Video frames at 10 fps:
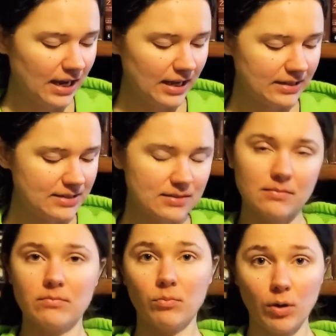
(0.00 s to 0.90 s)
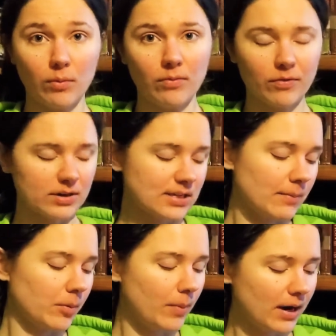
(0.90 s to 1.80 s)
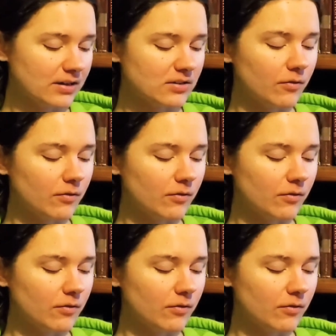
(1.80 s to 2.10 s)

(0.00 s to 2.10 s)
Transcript: It's well, for example, mine is